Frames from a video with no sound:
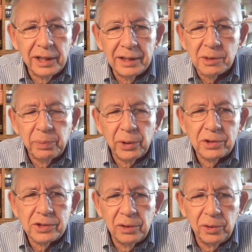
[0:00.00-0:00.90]
is a
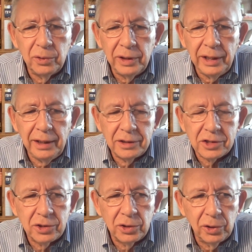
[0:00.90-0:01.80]
person who needs
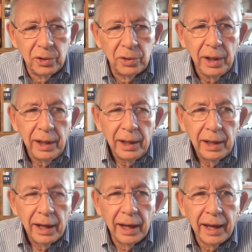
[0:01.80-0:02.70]
to
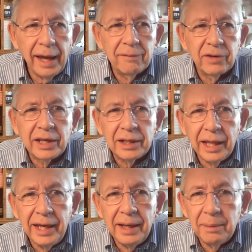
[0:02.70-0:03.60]
have a
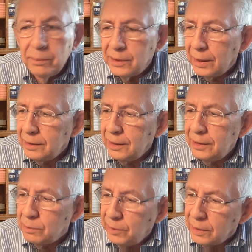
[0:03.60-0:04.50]
claim. They
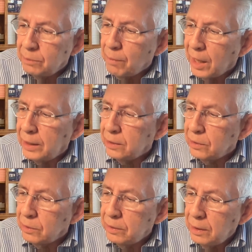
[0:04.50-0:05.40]
need to be
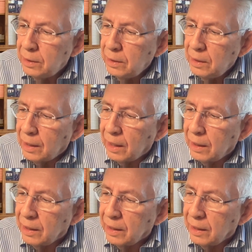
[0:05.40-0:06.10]
admired. They